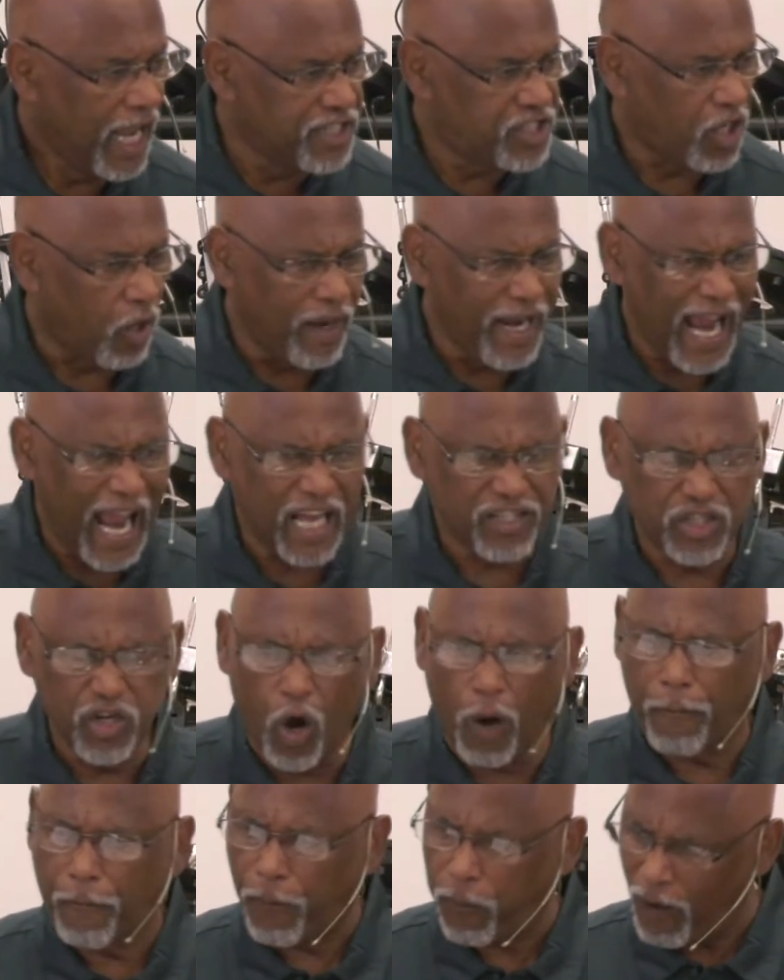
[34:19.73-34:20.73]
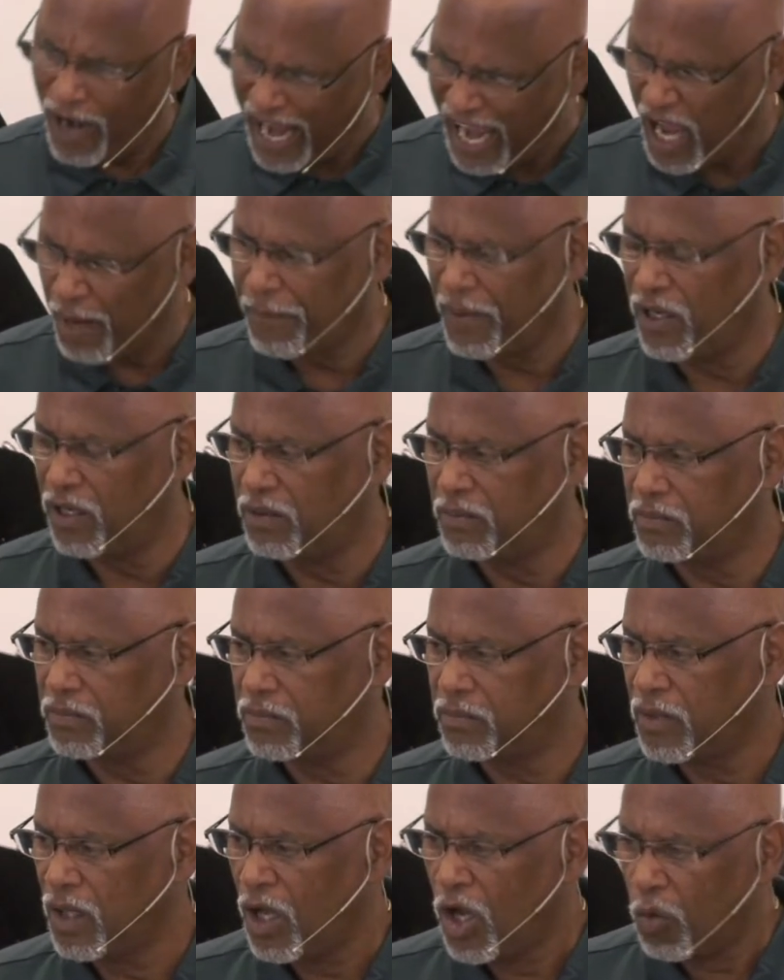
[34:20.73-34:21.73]
And so he has no
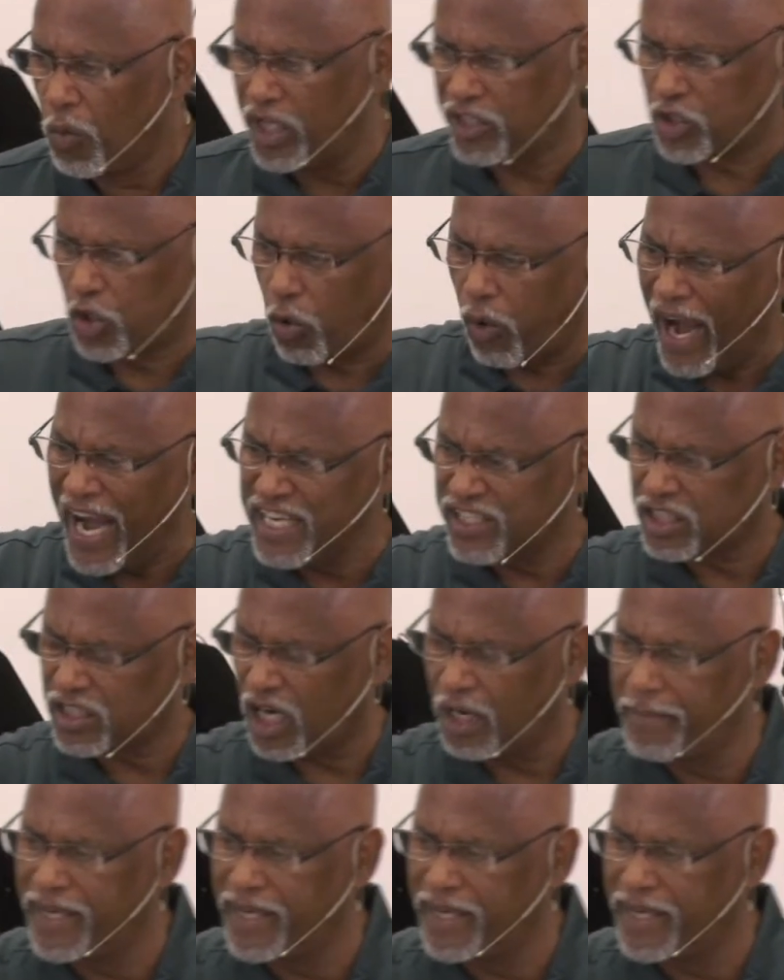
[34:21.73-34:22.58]
problem with Christ